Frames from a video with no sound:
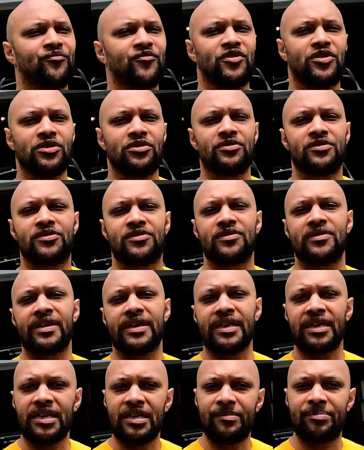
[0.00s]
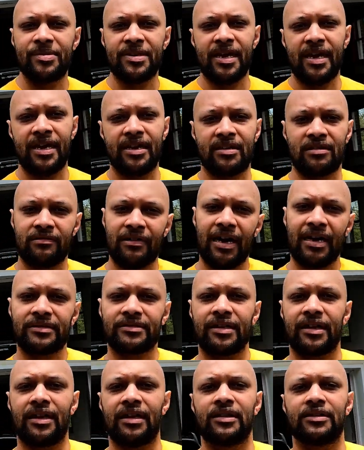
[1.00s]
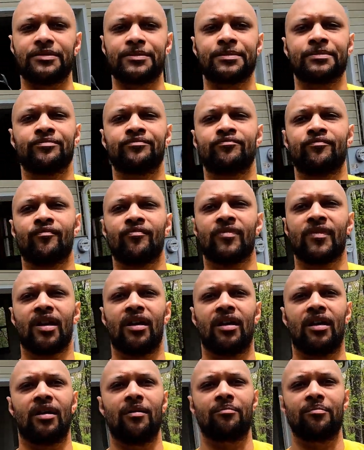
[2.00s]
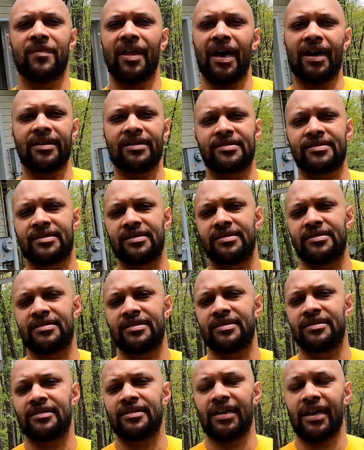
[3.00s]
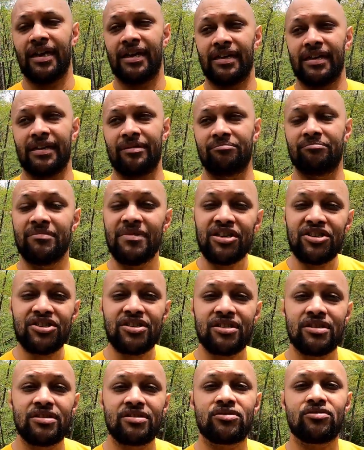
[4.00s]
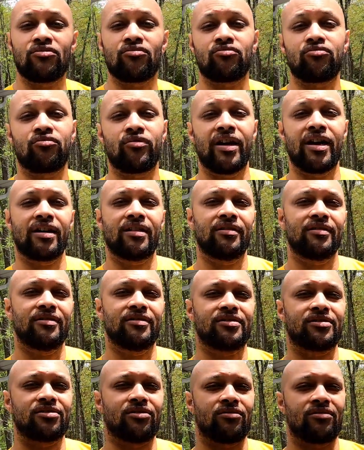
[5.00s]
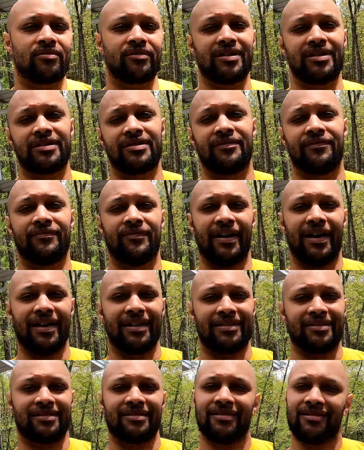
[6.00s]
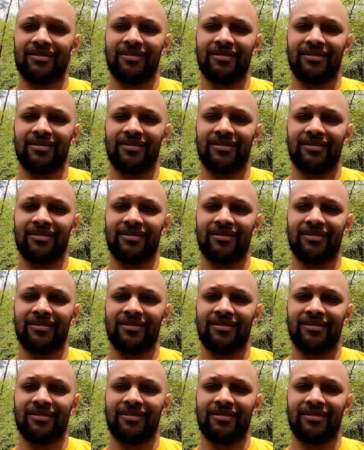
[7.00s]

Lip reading: Due to the EPA crackdown, that is considered an emissions regulatory device.